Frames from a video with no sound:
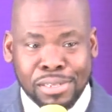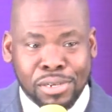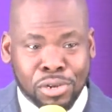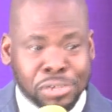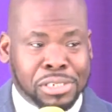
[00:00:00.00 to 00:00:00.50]

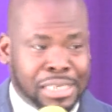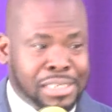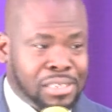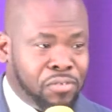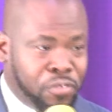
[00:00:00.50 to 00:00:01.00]
Not
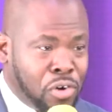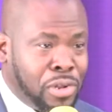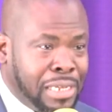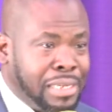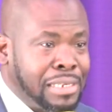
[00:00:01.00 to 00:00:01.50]
just
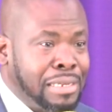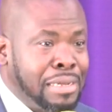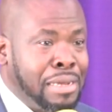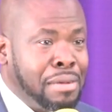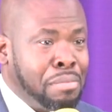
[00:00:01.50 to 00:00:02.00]
falling,
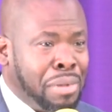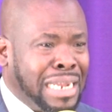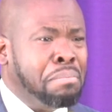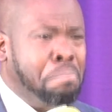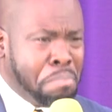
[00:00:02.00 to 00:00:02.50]

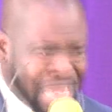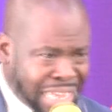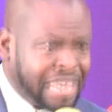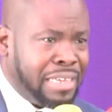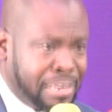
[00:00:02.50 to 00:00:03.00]
but
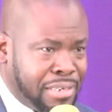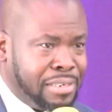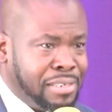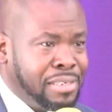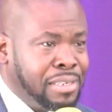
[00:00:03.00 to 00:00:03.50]
begging.
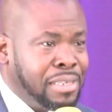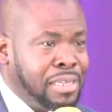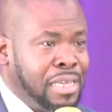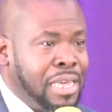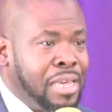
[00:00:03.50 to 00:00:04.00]

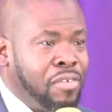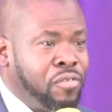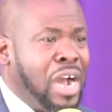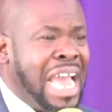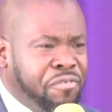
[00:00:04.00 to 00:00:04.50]

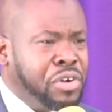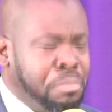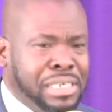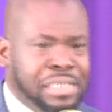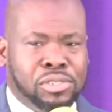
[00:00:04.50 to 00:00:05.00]
For
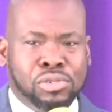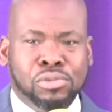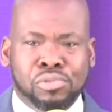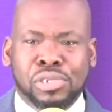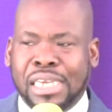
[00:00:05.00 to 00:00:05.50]
everybody to
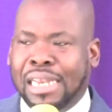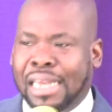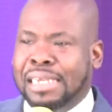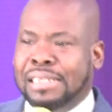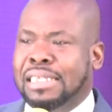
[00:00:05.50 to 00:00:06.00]

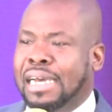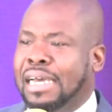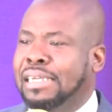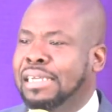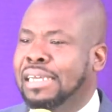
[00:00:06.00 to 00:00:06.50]
realize
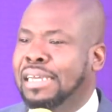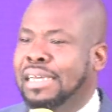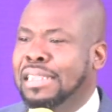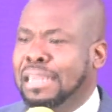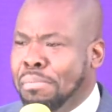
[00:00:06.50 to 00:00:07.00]
that
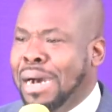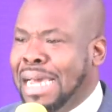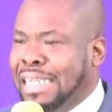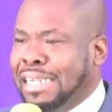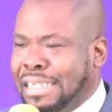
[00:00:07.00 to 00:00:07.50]
the man
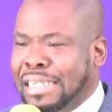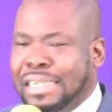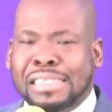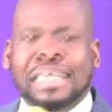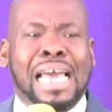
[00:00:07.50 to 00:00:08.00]
indeed
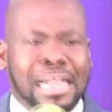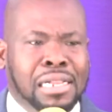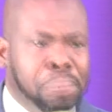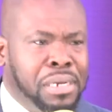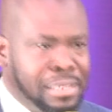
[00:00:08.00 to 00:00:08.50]
is
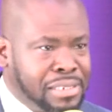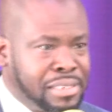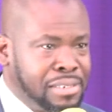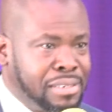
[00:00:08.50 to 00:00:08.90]
helpless.